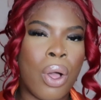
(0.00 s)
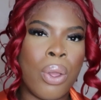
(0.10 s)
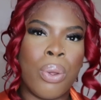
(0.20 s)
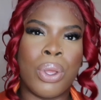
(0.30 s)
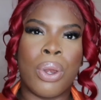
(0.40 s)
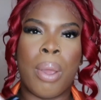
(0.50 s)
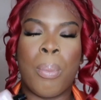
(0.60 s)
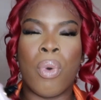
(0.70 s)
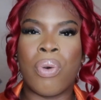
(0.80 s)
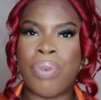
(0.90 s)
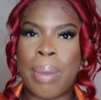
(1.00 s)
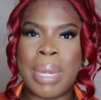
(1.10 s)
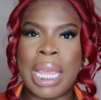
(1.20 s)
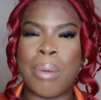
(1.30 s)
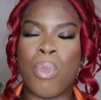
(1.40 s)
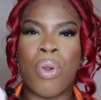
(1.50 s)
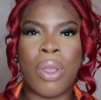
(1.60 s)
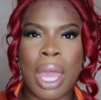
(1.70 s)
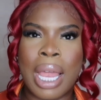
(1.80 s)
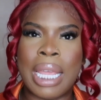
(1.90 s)
you know, more feminine, more
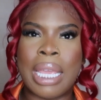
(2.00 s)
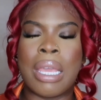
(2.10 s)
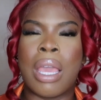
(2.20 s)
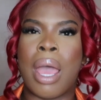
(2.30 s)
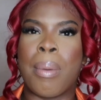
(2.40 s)
girly,